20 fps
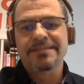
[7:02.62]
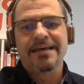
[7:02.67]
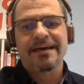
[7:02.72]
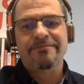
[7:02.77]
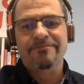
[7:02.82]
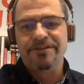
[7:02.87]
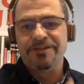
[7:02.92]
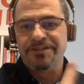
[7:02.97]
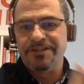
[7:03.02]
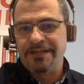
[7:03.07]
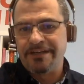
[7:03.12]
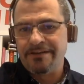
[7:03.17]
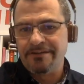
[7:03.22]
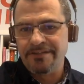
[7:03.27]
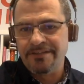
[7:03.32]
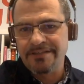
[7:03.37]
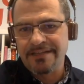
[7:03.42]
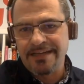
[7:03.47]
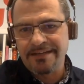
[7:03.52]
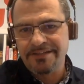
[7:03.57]
have a
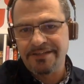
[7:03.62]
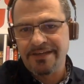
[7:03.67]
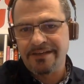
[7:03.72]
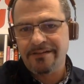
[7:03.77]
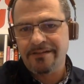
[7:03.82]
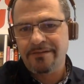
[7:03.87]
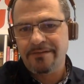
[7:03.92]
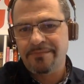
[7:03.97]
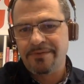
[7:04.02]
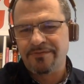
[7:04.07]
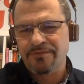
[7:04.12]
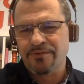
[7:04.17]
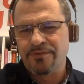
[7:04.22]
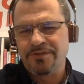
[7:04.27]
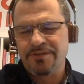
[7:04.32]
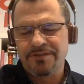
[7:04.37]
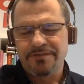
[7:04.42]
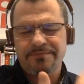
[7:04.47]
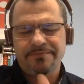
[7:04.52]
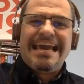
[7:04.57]
shared Slack channel, but of
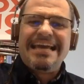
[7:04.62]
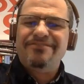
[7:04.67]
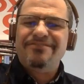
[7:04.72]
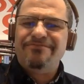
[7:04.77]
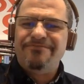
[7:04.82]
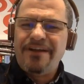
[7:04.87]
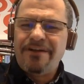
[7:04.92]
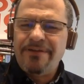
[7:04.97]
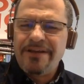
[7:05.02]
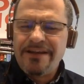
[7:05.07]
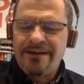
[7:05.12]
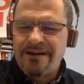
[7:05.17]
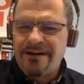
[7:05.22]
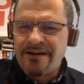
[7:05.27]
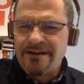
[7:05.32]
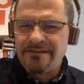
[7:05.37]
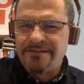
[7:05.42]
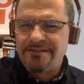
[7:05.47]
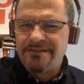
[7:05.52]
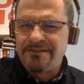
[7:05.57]
course, it's very
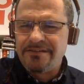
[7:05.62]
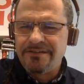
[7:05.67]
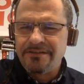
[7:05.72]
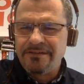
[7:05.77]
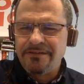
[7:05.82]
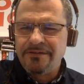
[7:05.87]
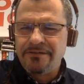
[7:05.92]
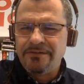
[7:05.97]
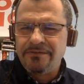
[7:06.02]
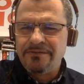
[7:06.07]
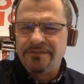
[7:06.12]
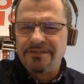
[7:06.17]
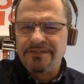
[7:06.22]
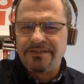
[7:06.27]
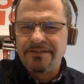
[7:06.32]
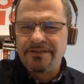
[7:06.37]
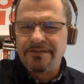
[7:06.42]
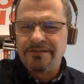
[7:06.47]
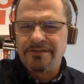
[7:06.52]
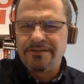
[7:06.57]
hard to
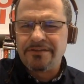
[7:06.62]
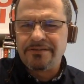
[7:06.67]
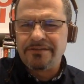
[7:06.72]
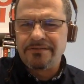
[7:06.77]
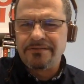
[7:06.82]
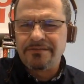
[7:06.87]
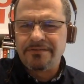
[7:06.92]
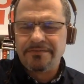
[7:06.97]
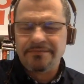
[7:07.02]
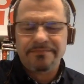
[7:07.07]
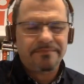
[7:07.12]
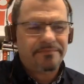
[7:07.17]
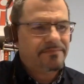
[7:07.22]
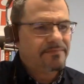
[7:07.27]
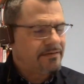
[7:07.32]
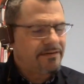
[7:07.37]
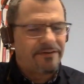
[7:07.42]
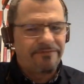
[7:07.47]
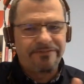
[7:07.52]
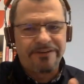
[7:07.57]
discuss
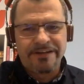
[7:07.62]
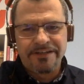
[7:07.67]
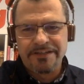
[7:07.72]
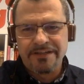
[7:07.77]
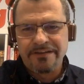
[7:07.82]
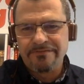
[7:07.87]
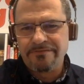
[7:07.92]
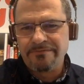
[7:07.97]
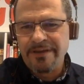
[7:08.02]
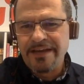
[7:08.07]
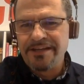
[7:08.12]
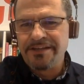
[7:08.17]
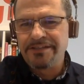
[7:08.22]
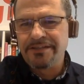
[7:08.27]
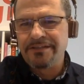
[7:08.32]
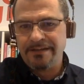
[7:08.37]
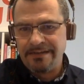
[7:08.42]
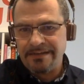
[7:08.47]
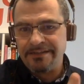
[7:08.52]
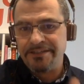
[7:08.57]
confidential
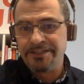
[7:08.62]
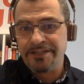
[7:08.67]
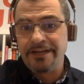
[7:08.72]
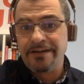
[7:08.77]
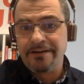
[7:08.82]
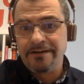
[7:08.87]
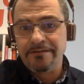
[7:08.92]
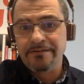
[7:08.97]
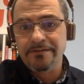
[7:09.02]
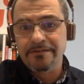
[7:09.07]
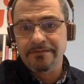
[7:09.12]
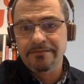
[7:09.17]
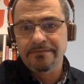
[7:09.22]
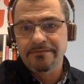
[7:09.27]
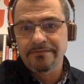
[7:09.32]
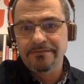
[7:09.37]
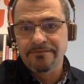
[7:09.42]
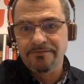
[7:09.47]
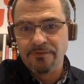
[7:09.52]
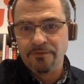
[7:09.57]
information in a shared
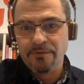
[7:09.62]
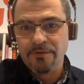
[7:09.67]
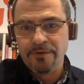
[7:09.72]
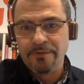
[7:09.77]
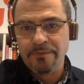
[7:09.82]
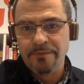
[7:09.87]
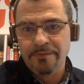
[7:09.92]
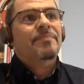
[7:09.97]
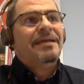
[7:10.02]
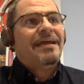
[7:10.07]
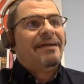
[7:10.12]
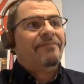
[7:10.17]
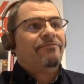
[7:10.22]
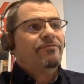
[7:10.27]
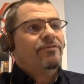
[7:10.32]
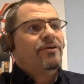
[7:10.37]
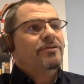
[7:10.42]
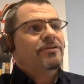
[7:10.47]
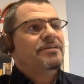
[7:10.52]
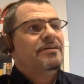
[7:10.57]
forum. But
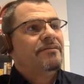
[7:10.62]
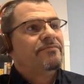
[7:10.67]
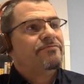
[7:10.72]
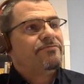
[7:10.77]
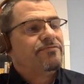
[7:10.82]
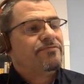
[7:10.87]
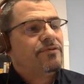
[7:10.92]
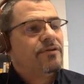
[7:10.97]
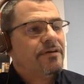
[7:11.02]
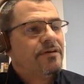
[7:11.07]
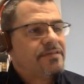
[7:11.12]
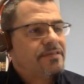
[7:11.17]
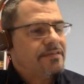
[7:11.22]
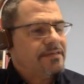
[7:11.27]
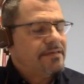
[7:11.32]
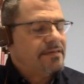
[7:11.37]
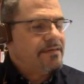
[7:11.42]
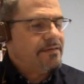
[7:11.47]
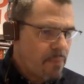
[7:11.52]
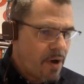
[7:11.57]
Evervault have gone to
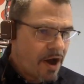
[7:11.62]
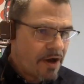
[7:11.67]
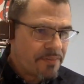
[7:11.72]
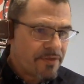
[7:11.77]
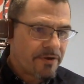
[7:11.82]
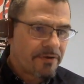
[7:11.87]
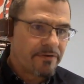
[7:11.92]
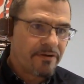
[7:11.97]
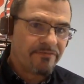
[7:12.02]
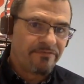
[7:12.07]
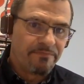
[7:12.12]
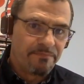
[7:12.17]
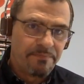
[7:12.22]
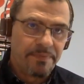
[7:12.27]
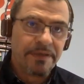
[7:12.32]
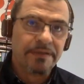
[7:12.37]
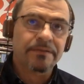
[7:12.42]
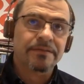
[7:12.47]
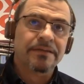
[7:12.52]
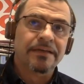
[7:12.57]
the bother of
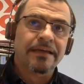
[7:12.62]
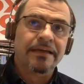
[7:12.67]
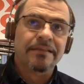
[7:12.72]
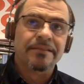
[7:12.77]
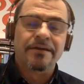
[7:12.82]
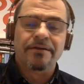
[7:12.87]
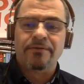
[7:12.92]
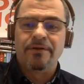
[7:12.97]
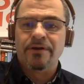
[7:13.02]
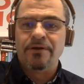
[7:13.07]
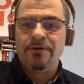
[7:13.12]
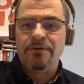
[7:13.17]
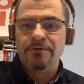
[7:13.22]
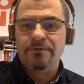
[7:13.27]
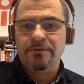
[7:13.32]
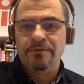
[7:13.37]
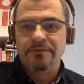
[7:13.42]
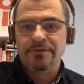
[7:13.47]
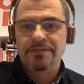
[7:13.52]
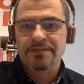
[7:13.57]
building their
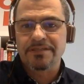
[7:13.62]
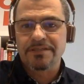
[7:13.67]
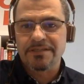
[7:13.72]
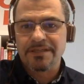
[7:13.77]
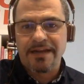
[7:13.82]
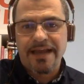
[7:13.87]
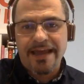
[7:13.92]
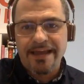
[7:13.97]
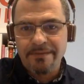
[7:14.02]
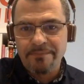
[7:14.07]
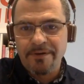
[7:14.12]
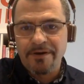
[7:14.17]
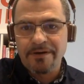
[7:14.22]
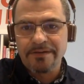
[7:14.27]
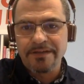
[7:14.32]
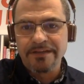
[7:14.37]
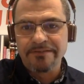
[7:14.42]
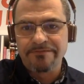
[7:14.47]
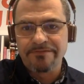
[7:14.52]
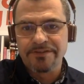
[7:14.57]
own
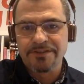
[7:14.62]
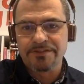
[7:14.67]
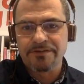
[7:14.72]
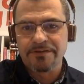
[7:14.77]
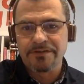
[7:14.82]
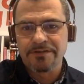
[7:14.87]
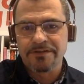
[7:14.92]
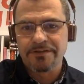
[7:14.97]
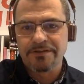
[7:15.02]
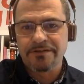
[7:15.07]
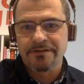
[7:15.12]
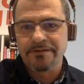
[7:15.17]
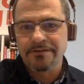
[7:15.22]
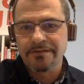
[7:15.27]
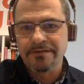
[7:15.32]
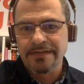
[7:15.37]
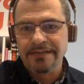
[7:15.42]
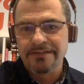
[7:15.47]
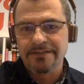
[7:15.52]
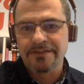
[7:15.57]
Slackbot infrastructure
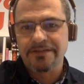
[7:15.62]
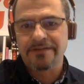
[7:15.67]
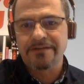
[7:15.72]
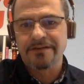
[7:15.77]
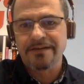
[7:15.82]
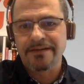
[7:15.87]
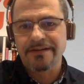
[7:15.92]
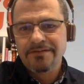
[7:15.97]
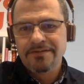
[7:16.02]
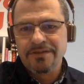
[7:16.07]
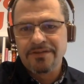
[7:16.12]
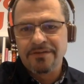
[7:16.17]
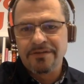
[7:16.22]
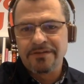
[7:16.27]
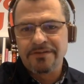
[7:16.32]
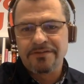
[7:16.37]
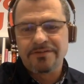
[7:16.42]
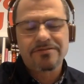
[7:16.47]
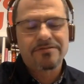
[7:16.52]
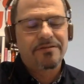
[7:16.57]
internally so
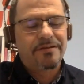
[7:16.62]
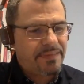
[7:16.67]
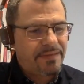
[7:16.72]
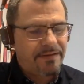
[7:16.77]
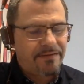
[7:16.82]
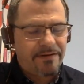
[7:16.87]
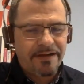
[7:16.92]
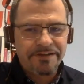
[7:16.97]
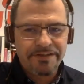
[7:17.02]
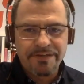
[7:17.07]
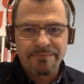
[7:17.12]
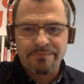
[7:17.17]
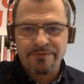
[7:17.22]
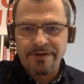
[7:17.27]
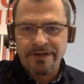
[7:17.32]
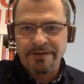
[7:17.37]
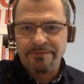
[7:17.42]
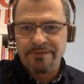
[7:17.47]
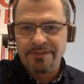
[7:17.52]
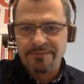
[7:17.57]
that they're actually
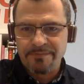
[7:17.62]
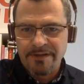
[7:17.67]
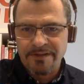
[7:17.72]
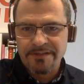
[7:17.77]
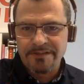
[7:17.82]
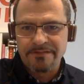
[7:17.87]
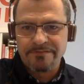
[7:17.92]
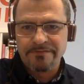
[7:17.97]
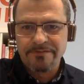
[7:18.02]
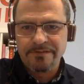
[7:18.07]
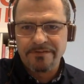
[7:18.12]
pretty responsive.